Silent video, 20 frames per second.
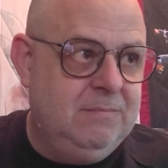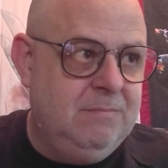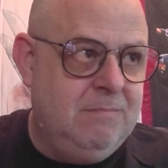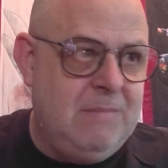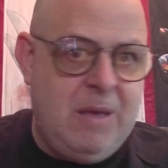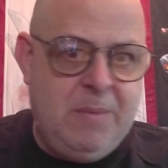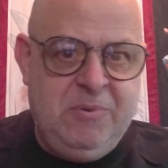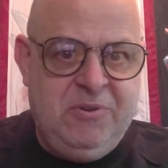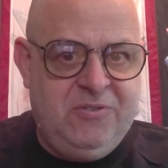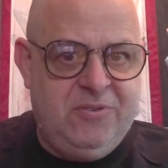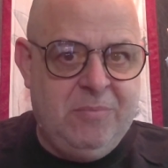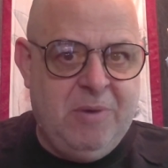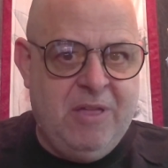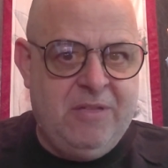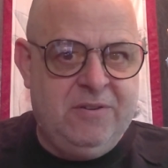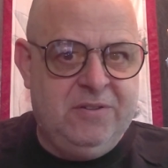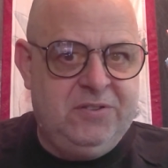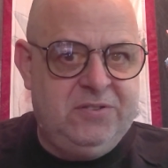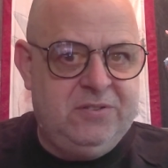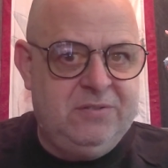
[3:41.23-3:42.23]
maybe some
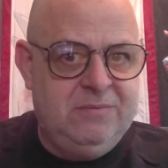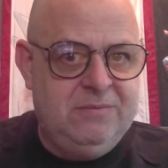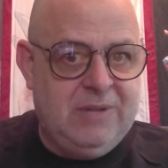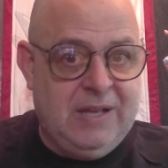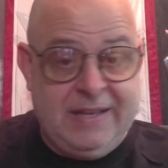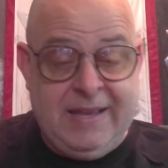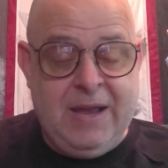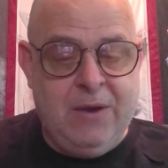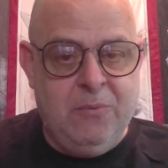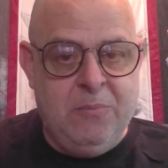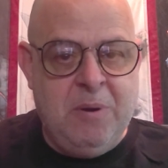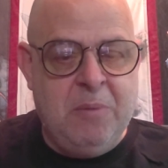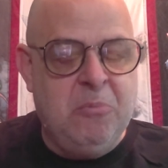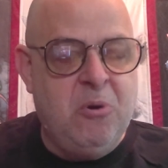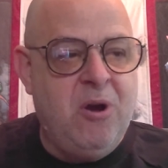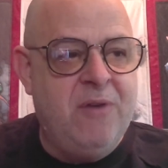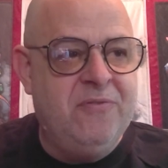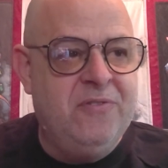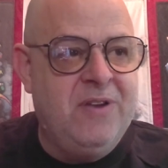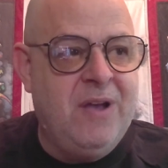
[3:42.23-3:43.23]
others. I can't
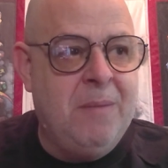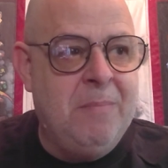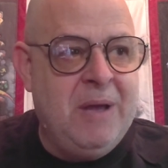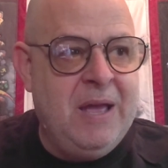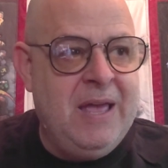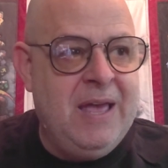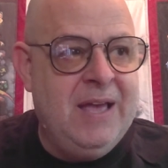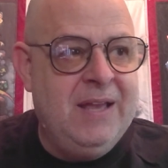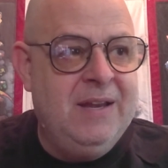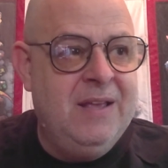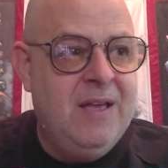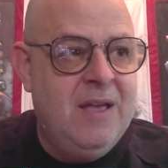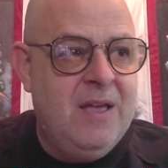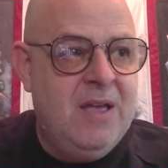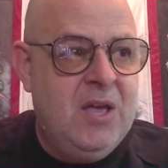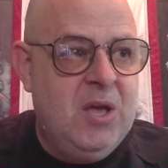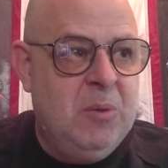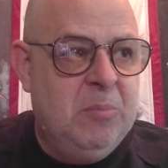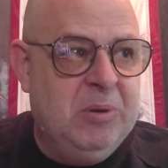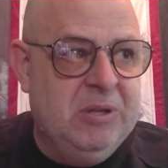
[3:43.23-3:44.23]
remember off the top of my head,
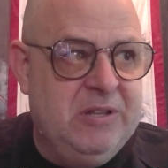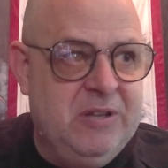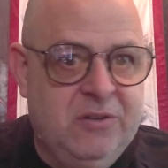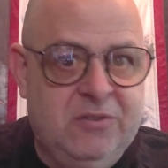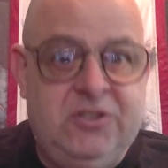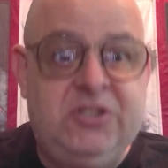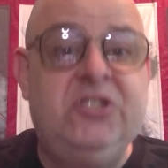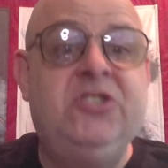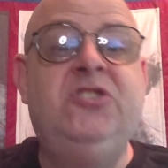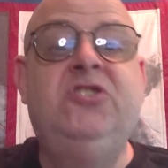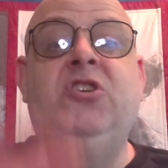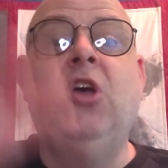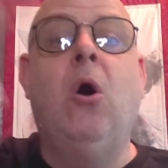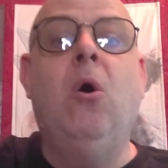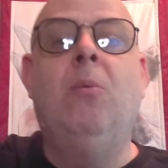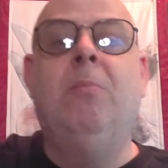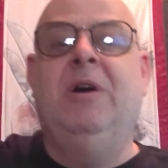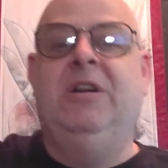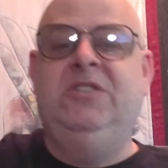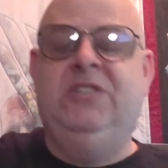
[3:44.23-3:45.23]
but there's
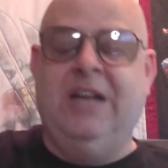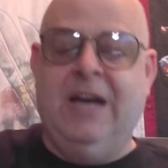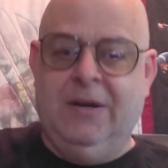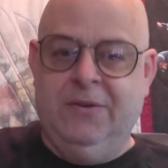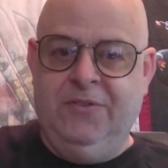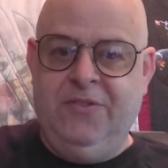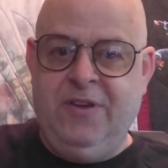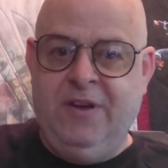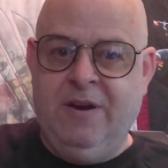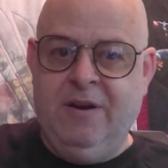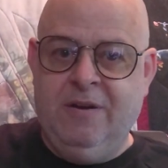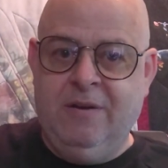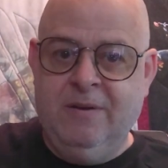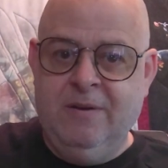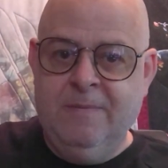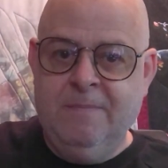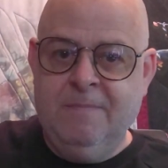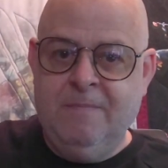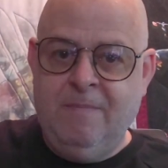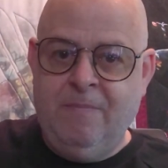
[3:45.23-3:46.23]
so much out there
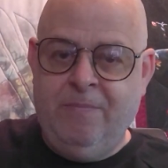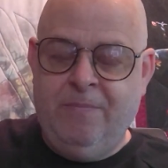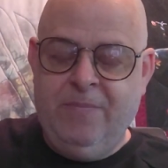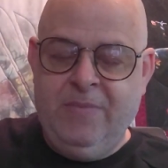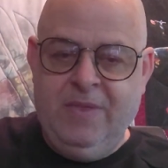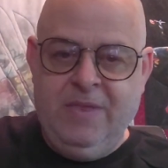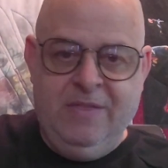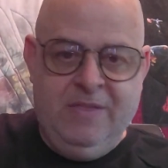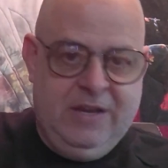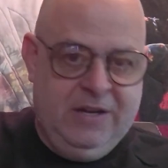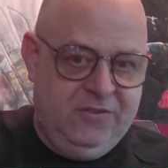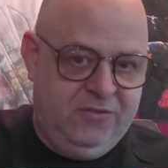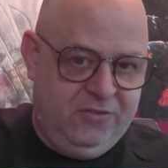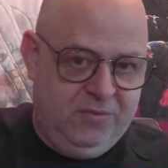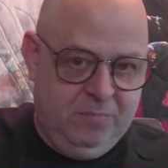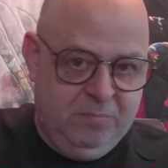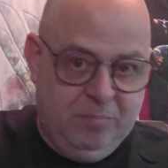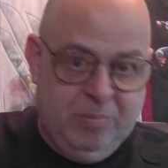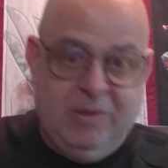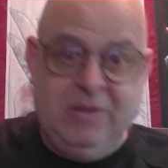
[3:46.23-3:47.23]
that
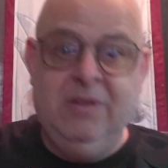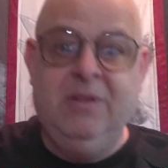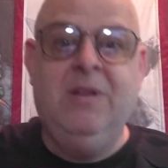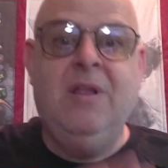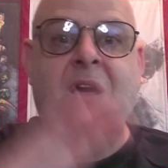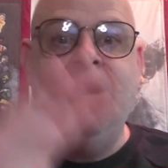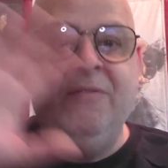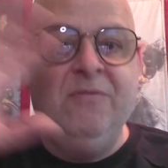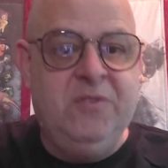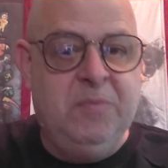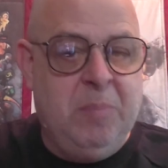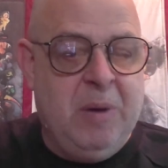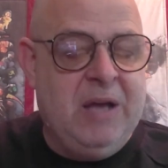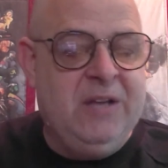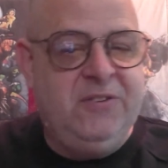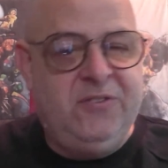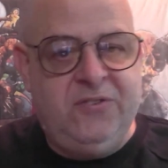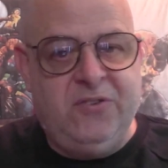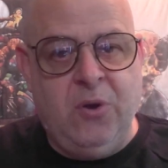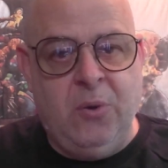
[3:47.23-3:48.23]
is beloved by
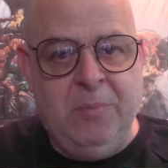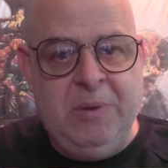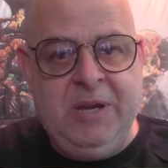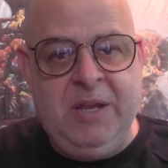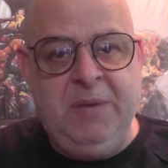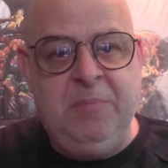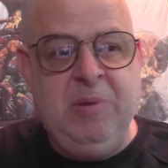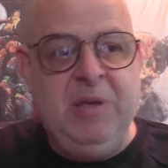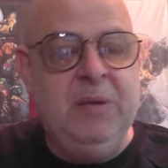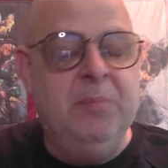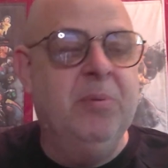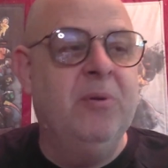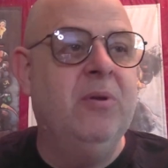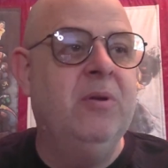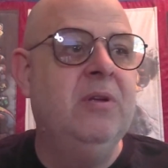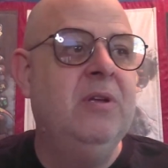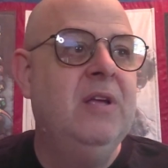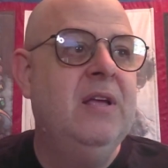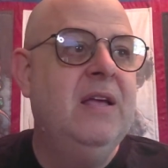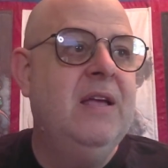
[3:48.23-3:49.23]
so many
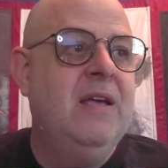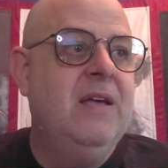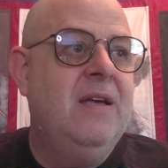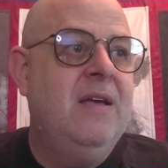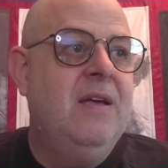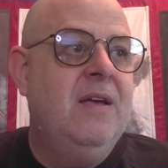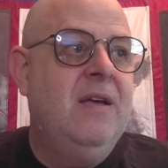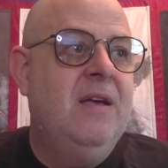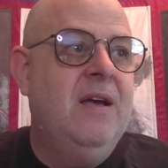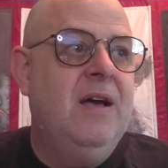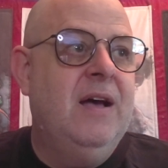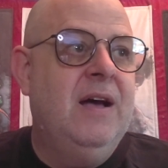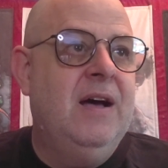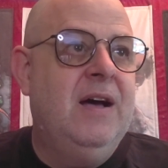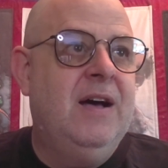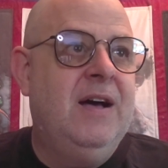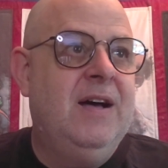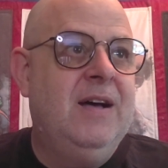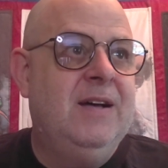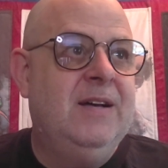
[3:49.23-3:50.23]
people.
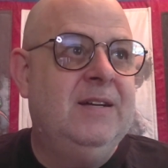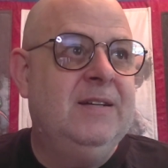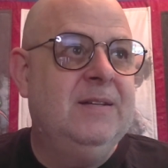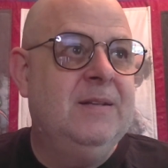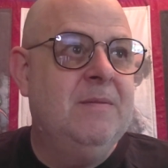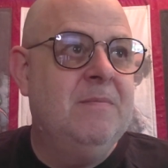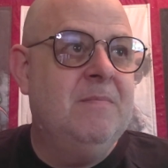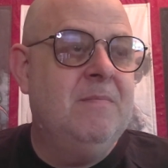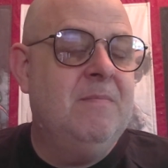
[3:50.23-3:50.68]
But